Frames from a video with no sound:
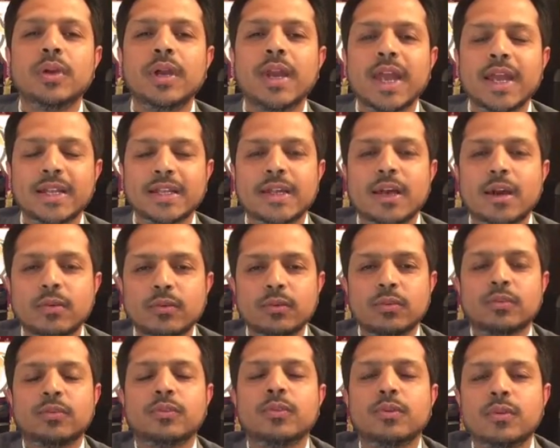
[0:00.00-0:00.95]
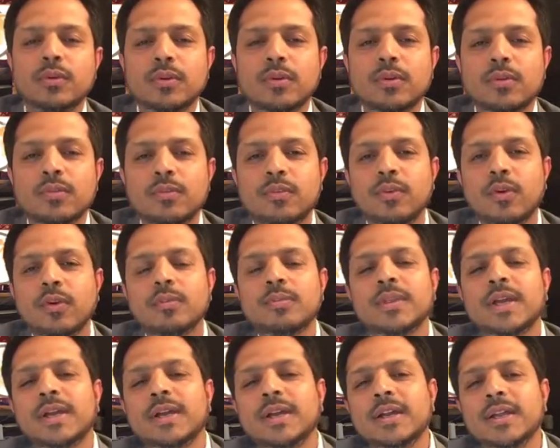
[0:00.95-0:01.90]
get out
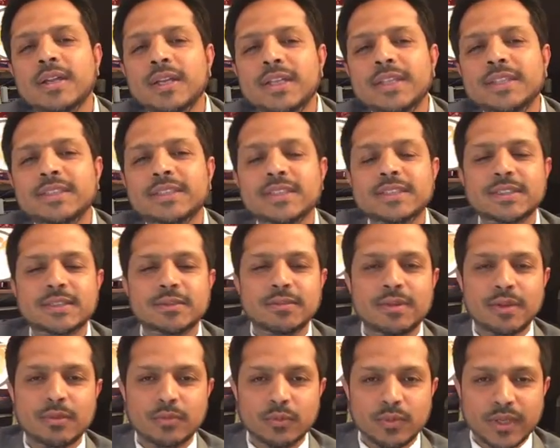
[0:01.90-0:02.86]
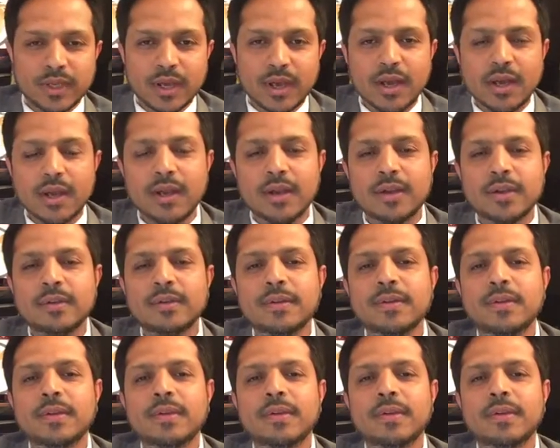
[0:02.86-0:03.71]
from the conditions where we are.